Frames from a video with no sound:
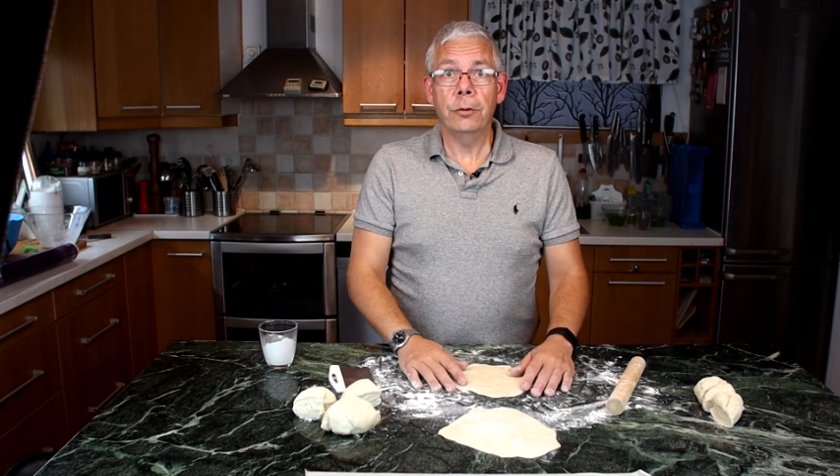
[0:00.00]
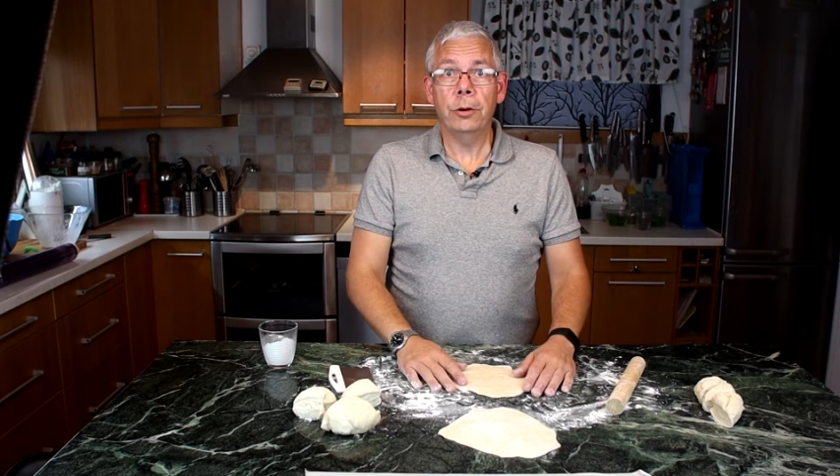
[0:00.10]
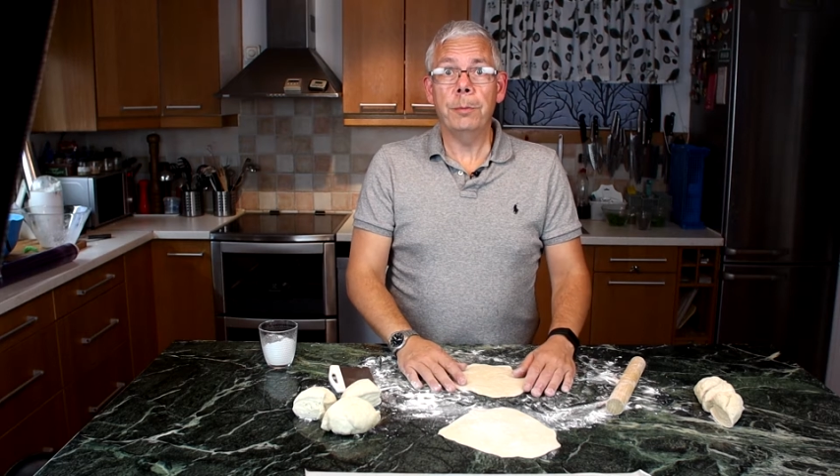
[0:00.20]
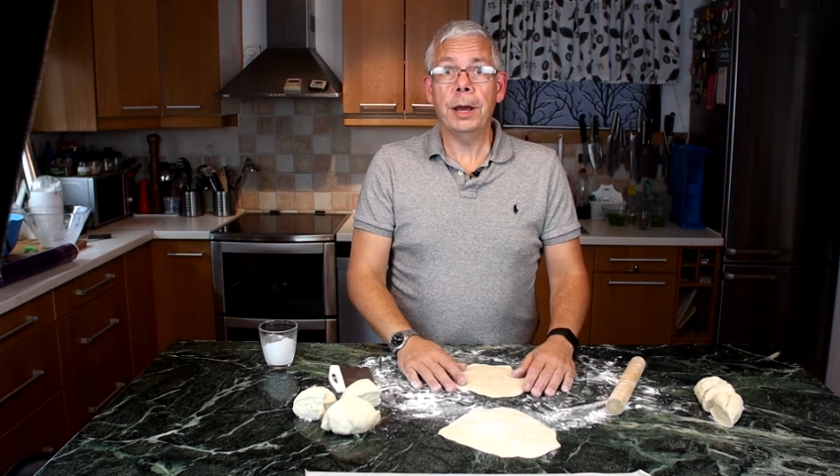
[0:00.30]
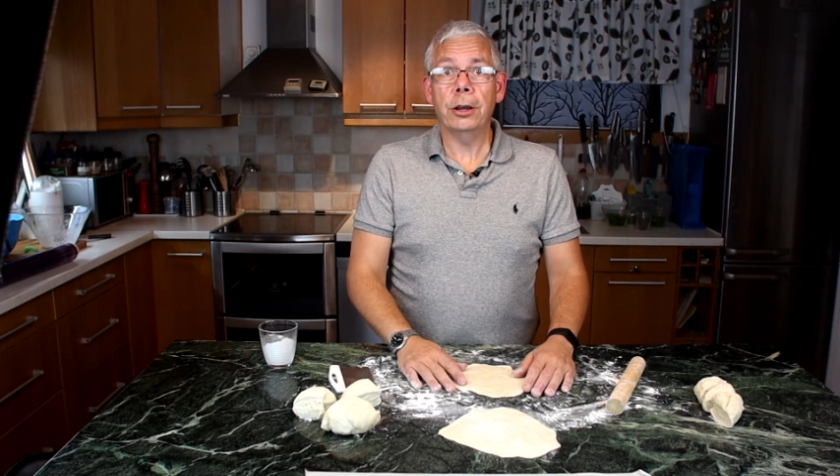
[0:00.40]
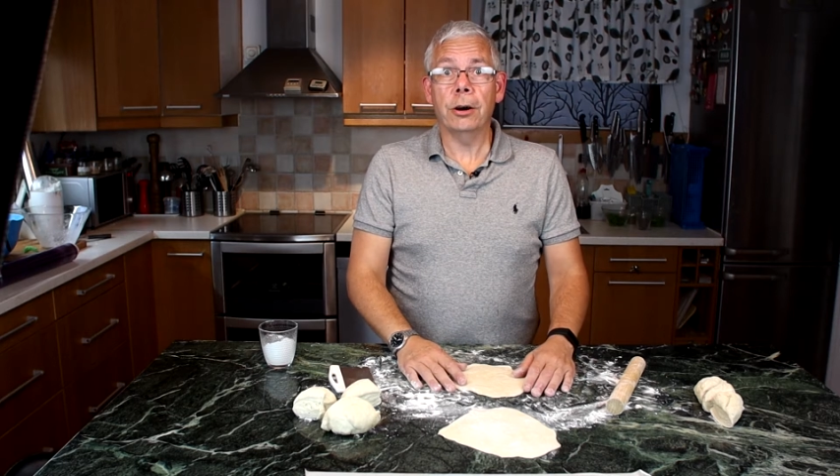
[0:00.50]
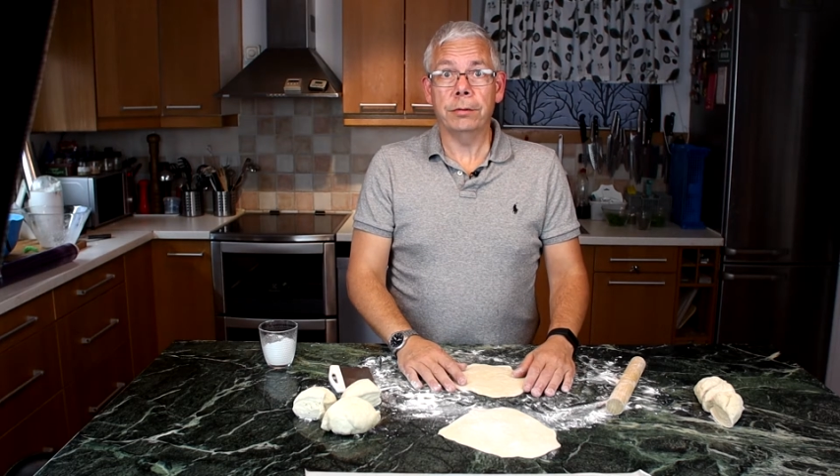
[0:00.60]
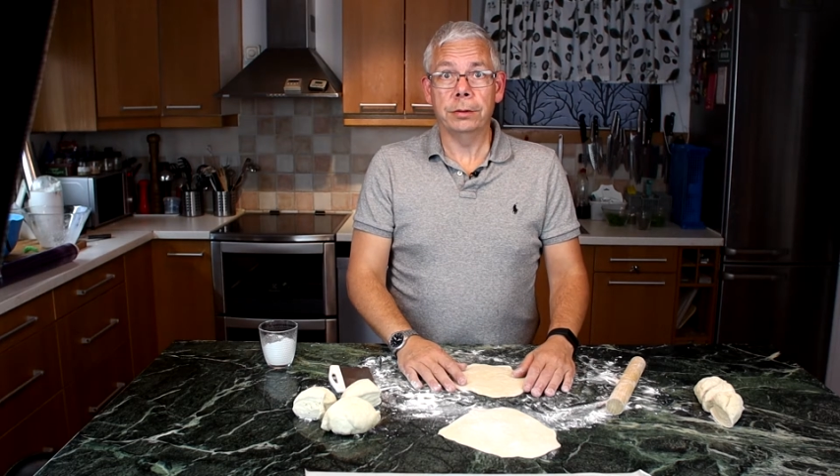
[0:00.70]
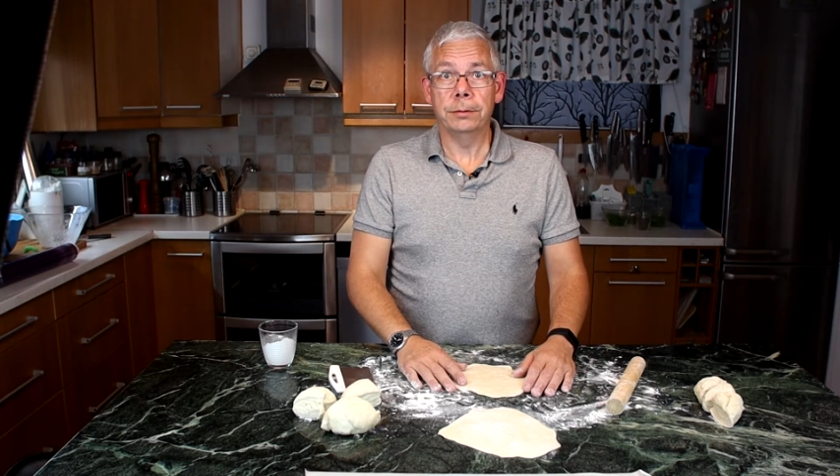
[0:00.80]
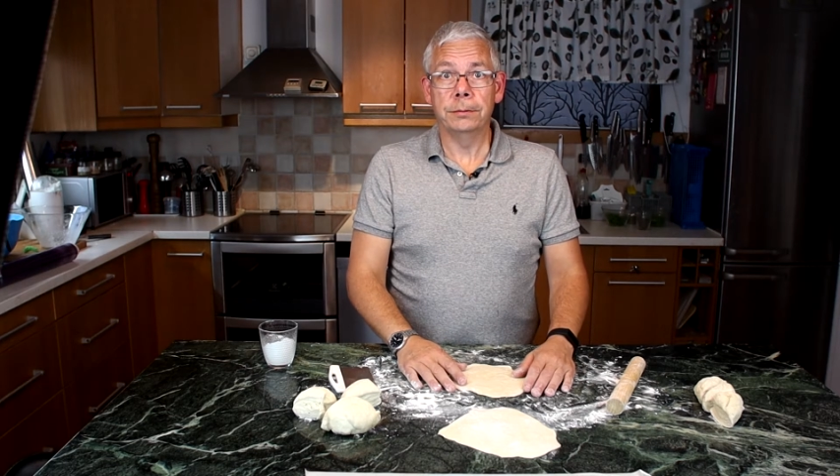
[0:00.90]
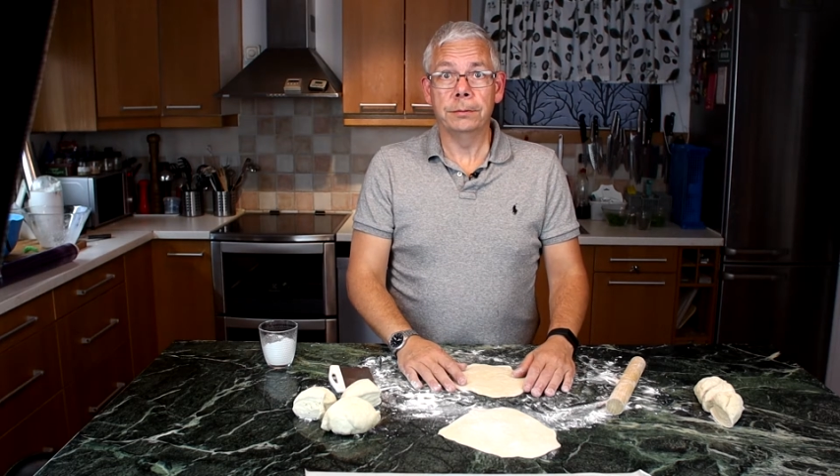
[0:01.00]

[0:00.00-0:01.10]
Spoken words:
will bake off.